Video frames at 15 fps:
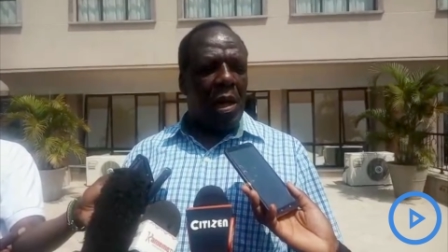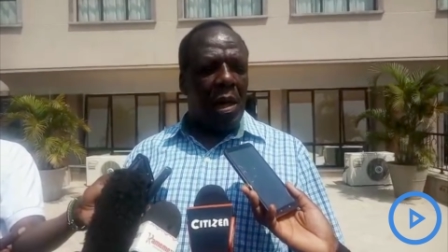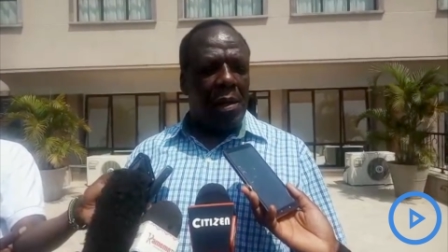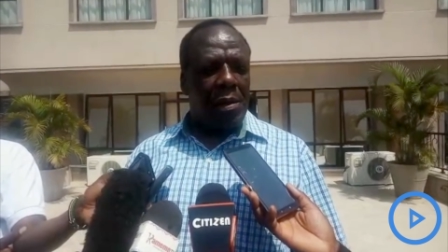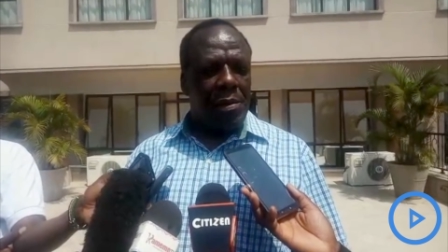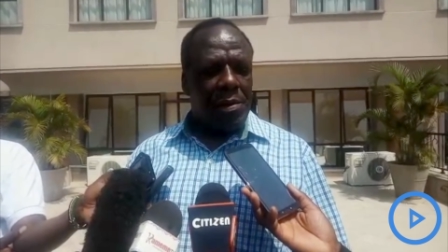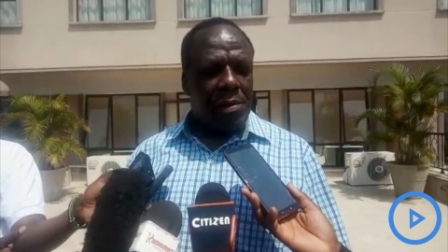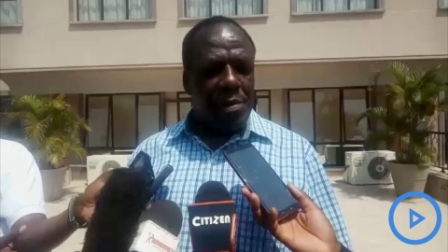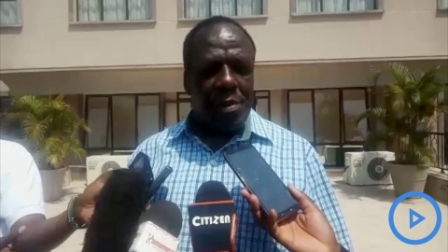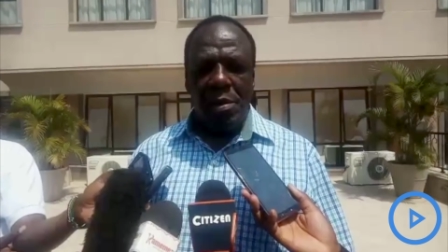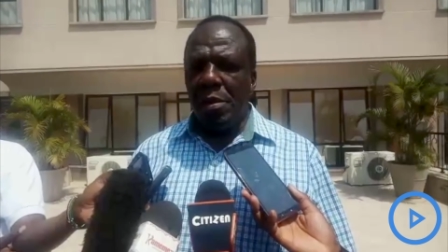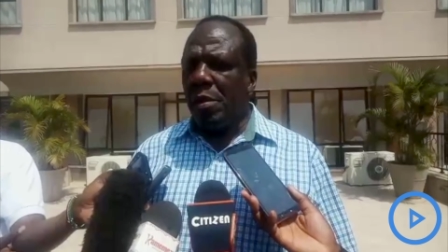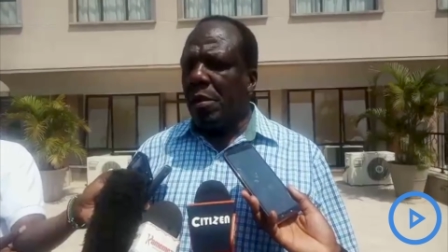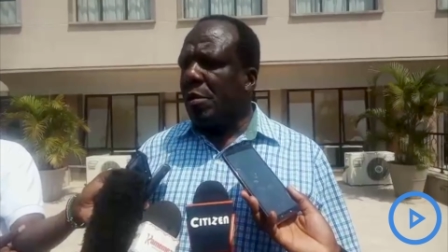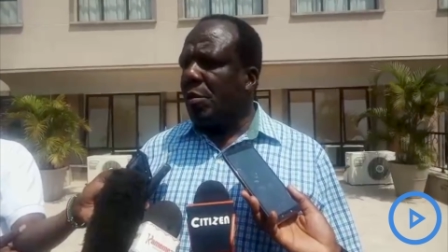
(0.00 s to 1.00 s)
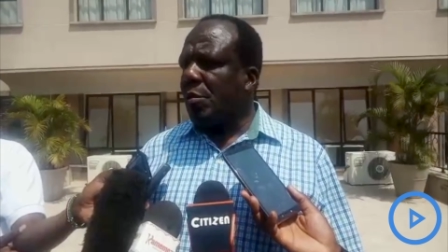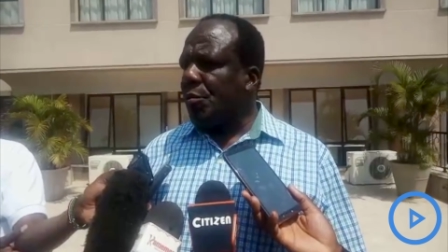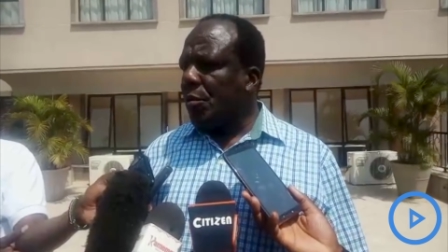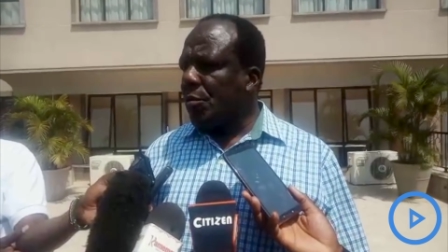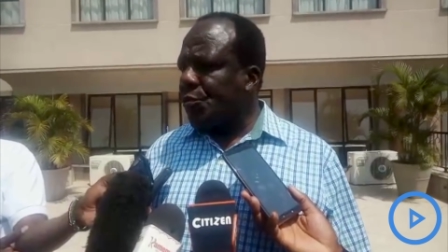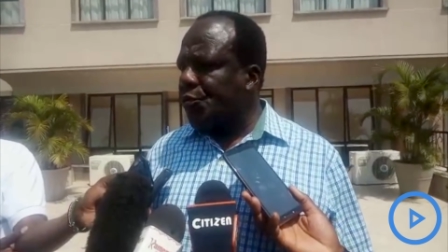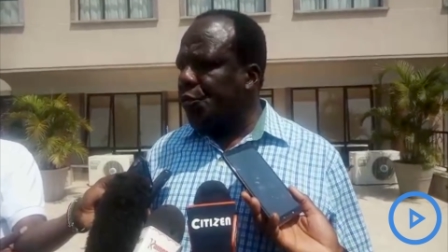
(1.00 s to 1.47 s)
and
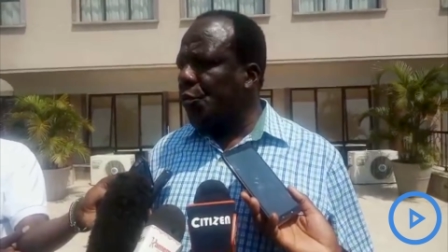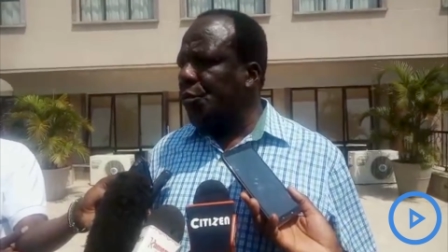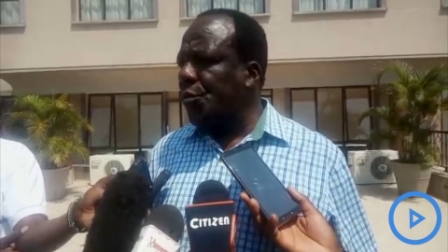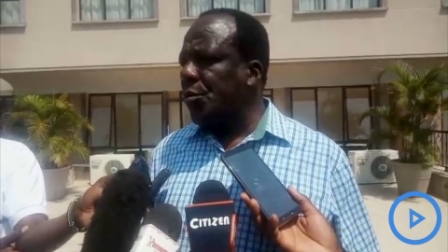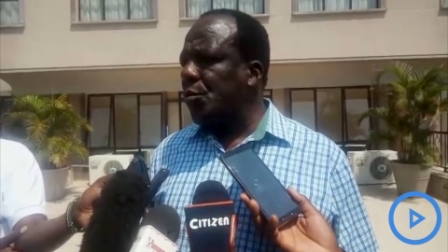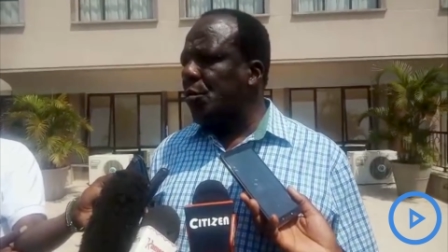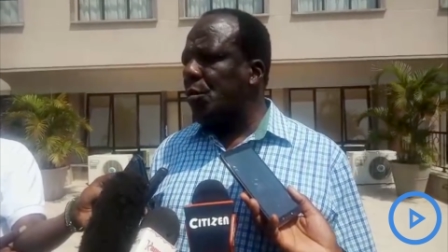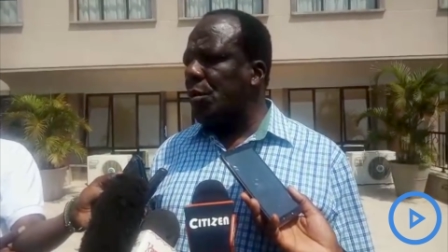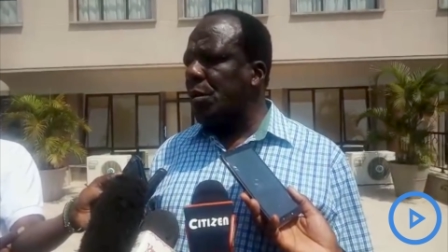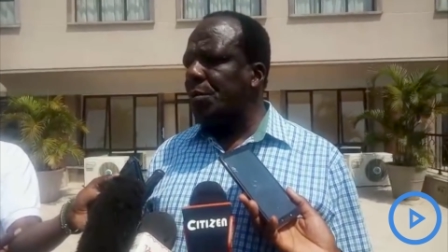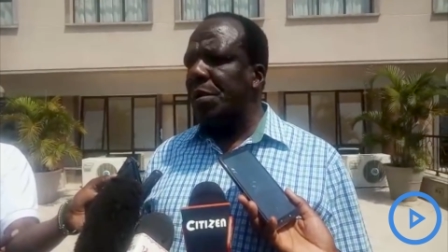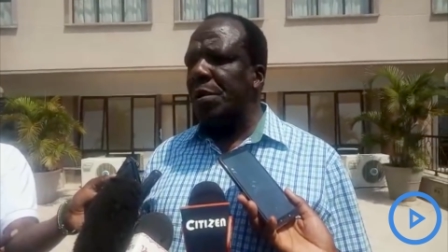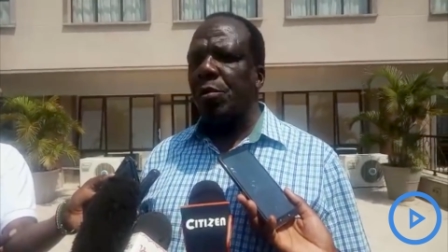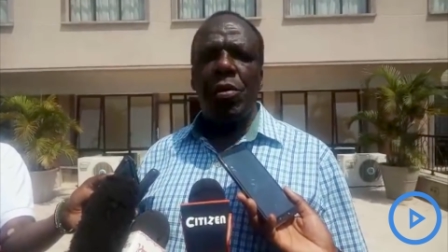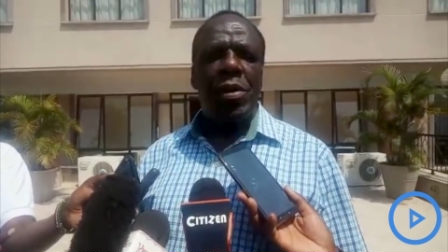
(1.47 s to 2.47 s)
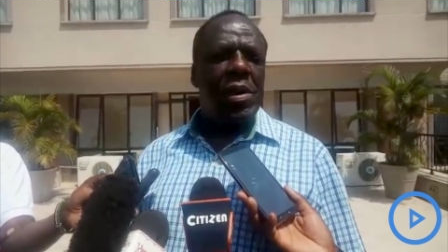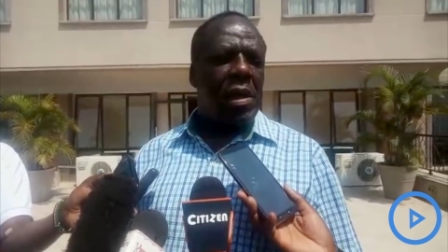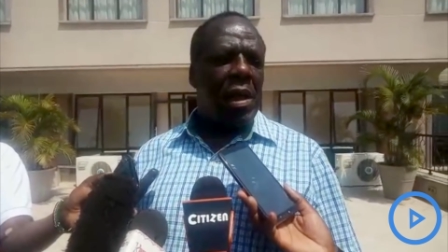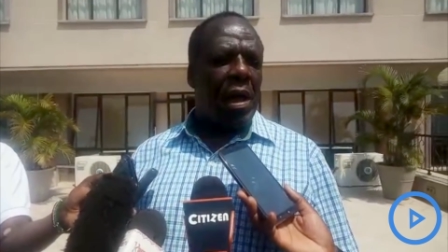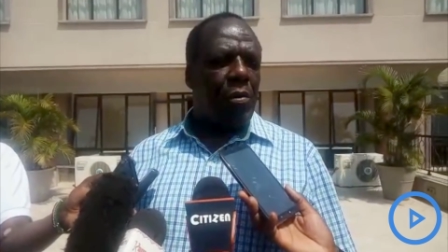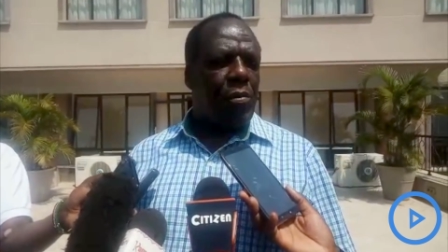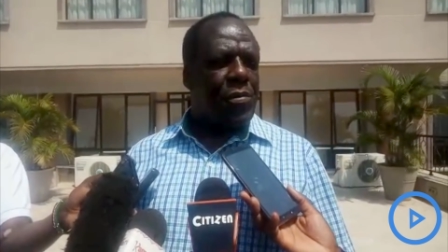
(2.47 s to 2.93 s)
soon we will be
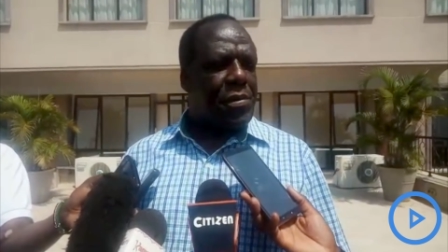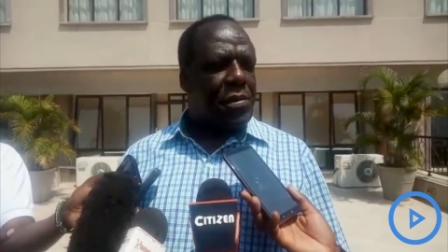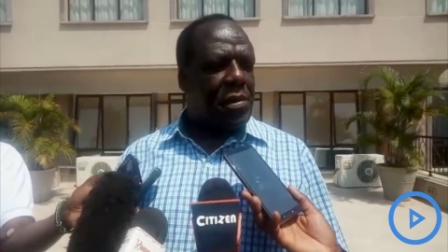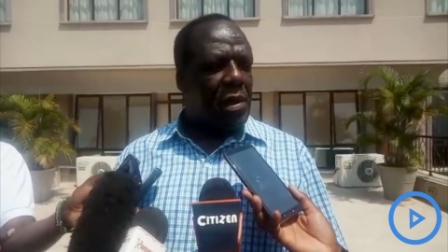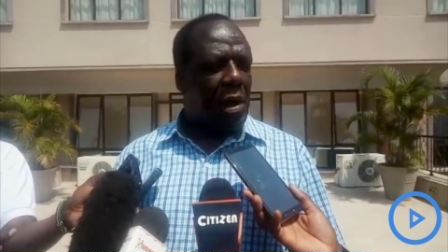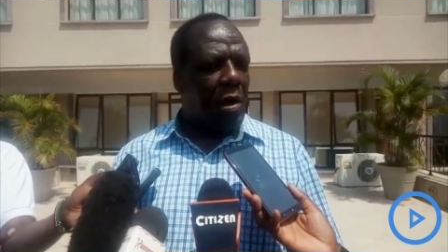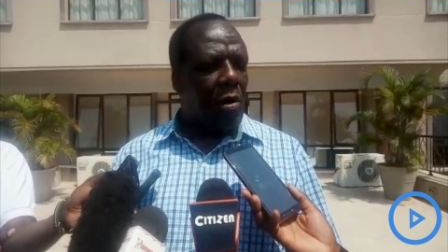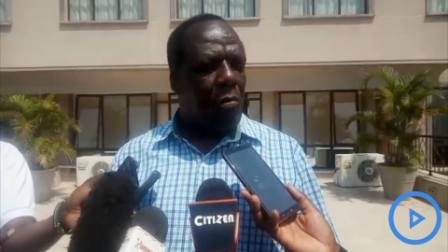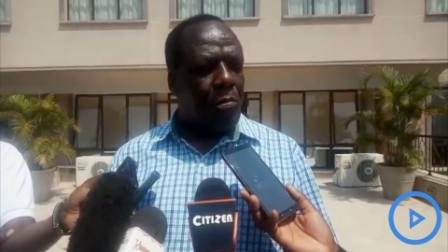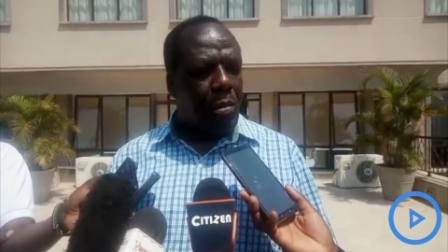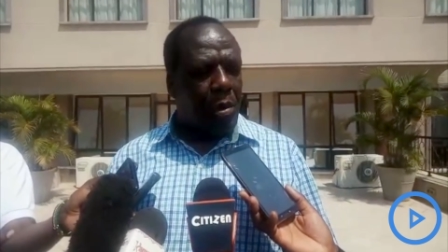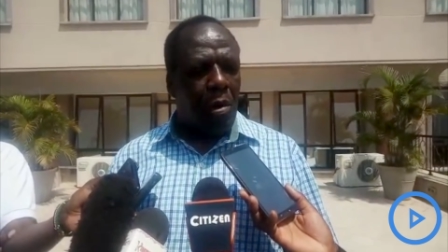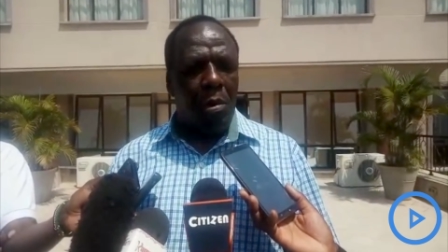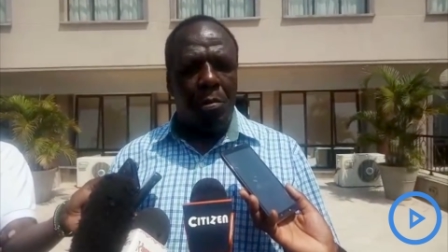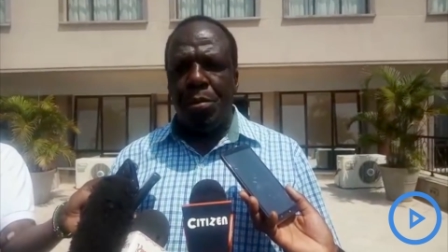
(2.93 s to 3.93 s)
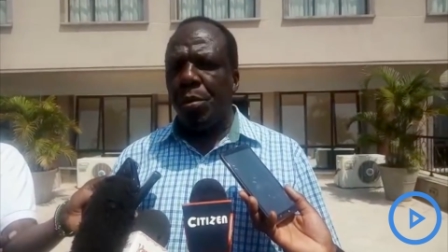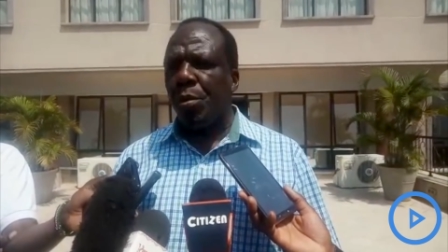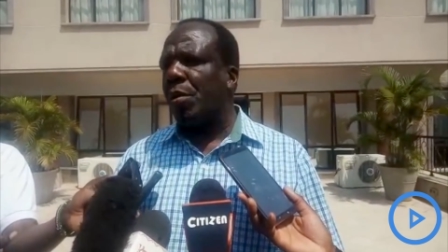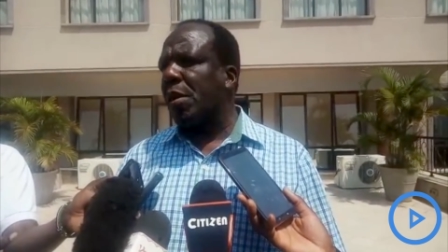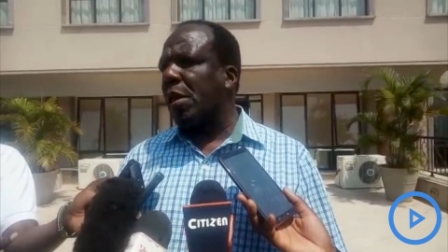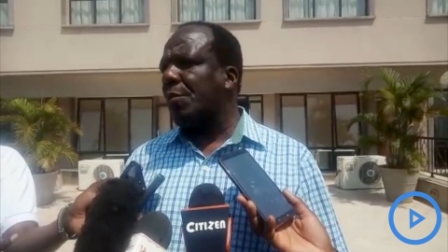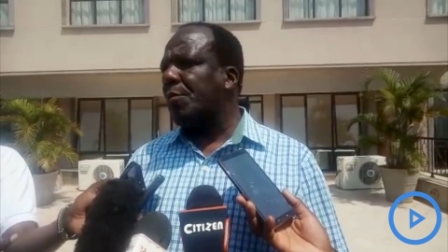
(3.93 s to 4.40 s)
rolling out our, our
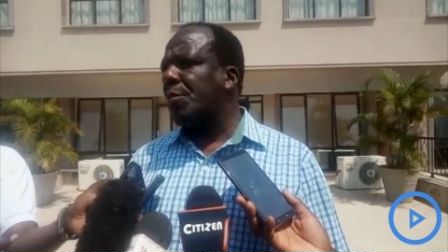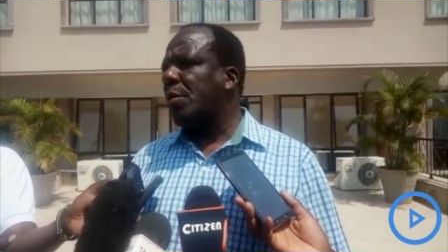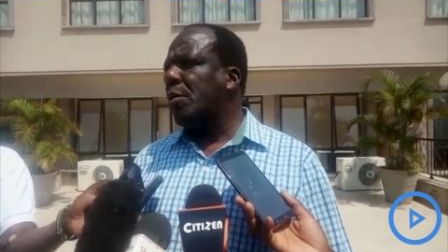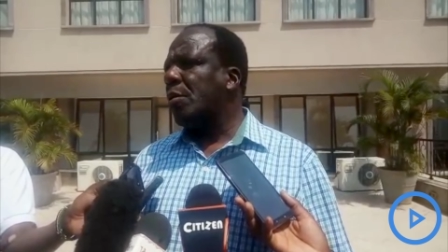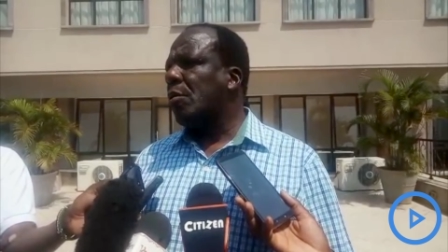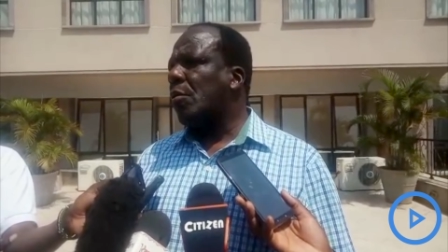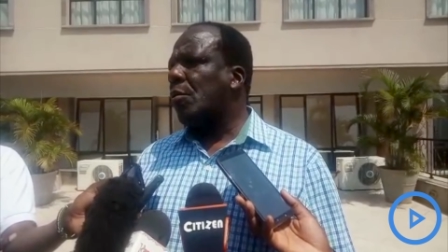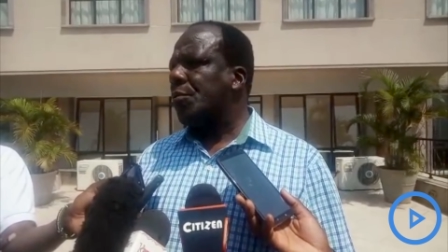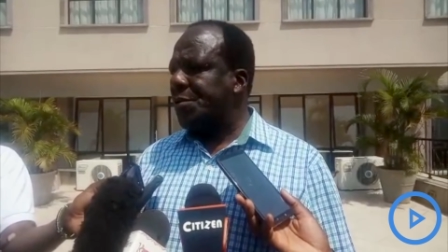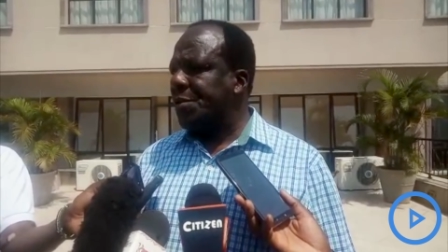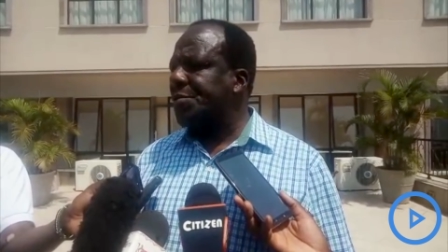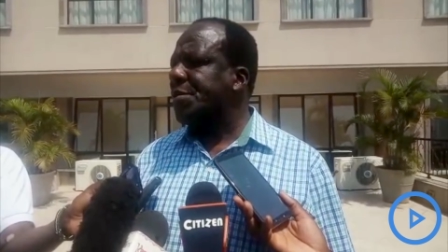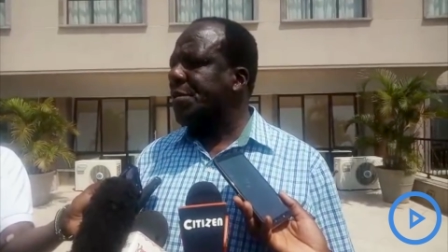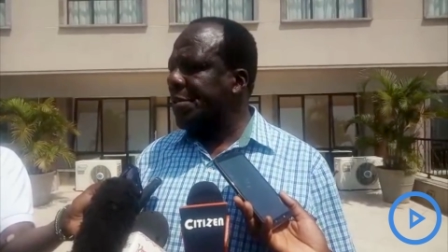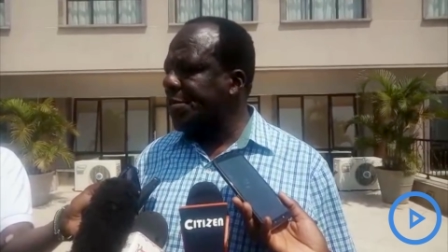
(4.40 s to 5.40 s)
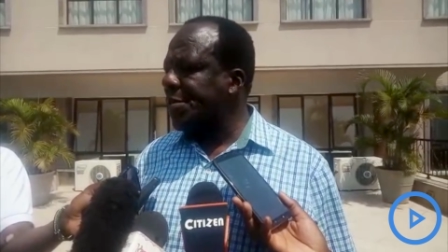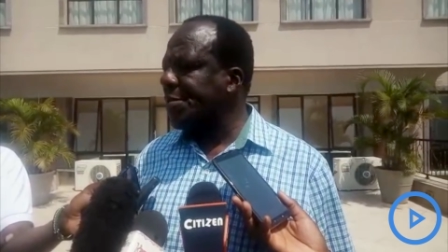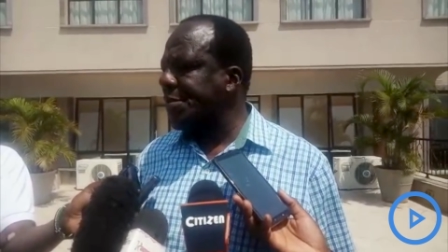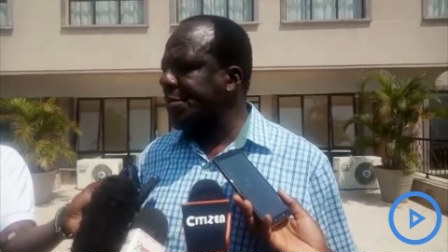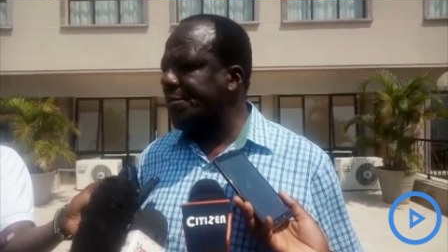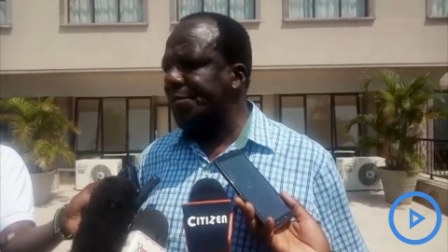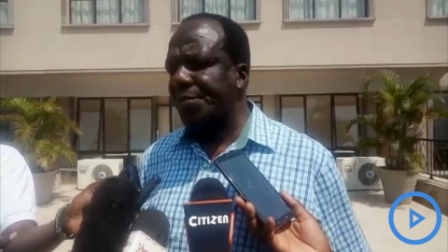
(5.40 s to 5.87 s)
program on this initiative.